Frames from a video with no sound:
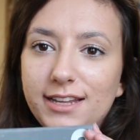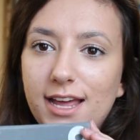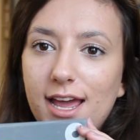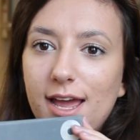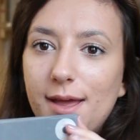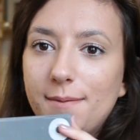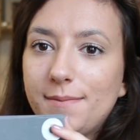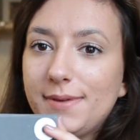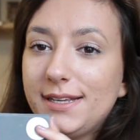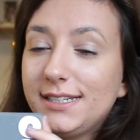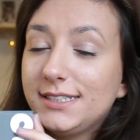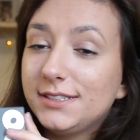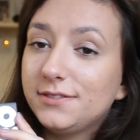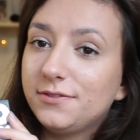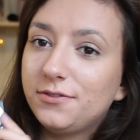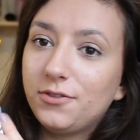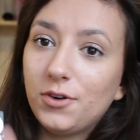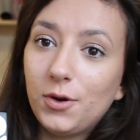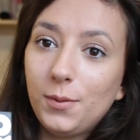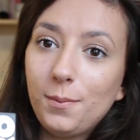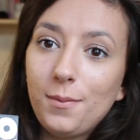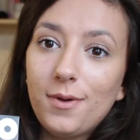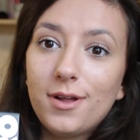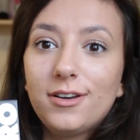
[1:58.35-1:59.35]
It's
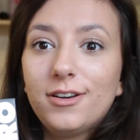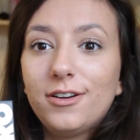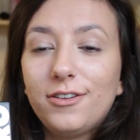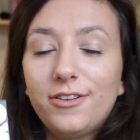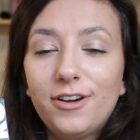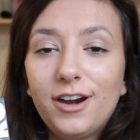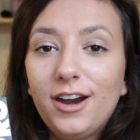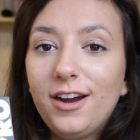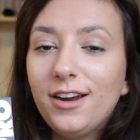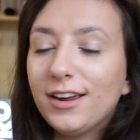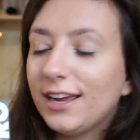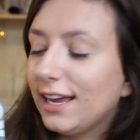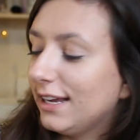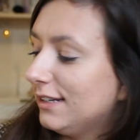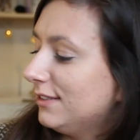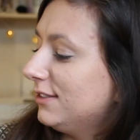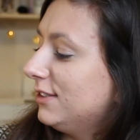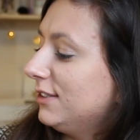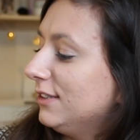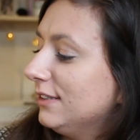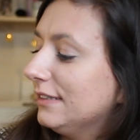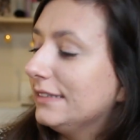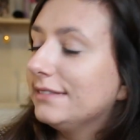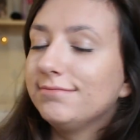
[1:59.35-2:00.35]
from Ladylike,
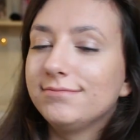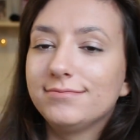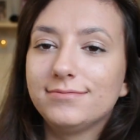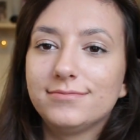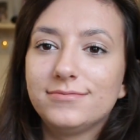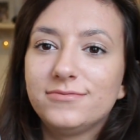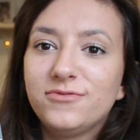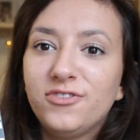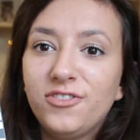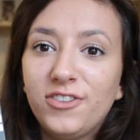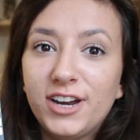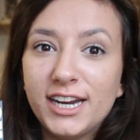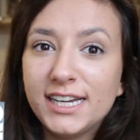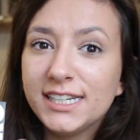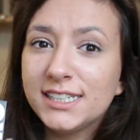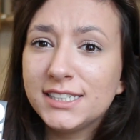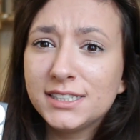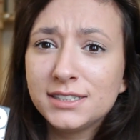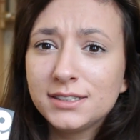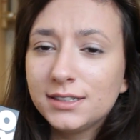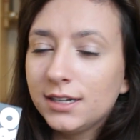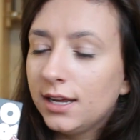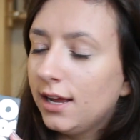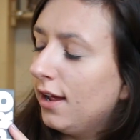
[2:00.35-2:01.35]
as you can read.